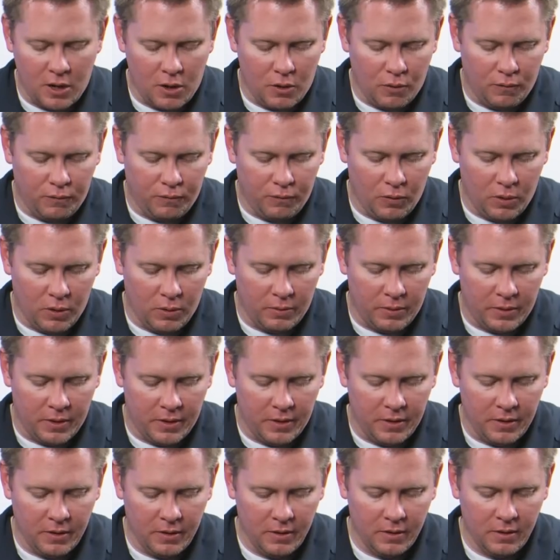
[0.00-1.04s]
go
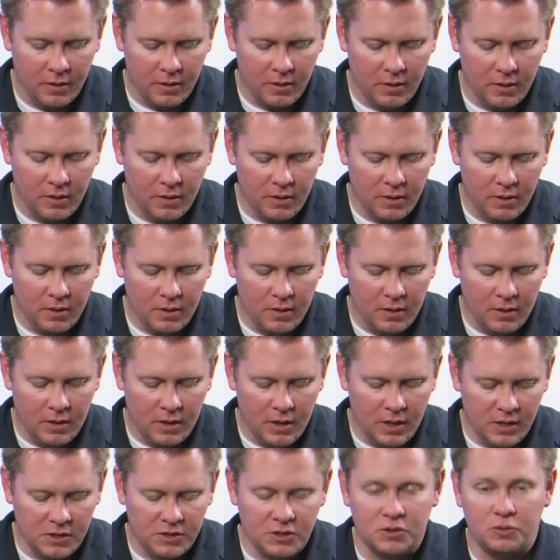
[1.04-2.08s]
forward,
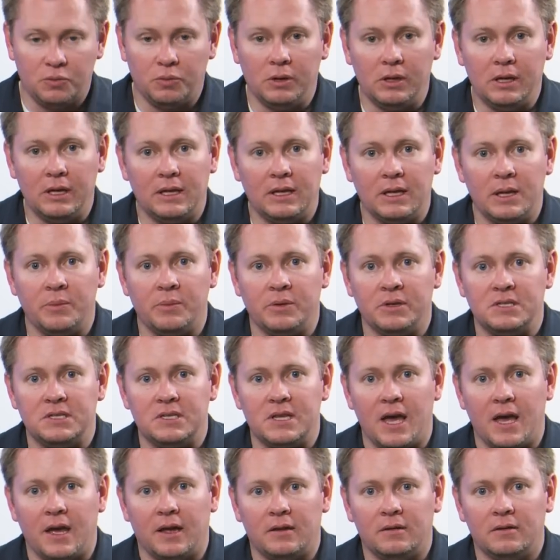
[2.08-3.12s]
it just really limits
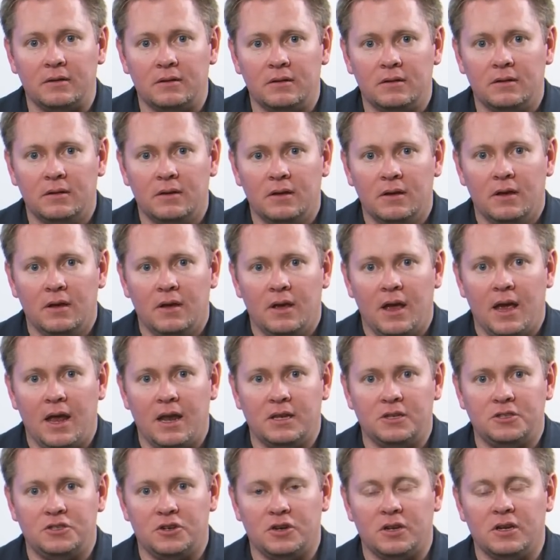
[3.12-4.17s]
that.
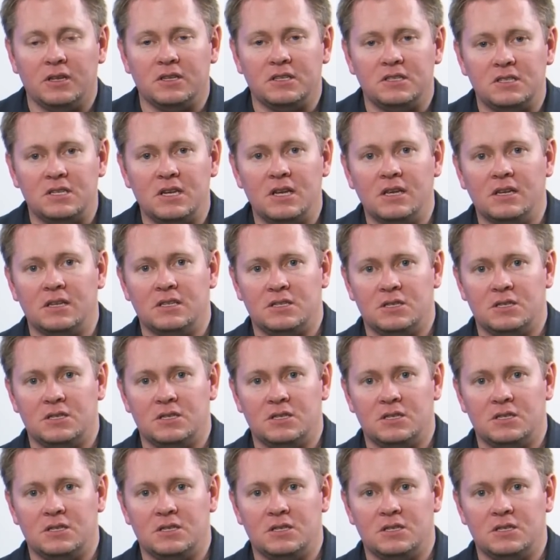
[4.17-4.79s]
And as you're going to see in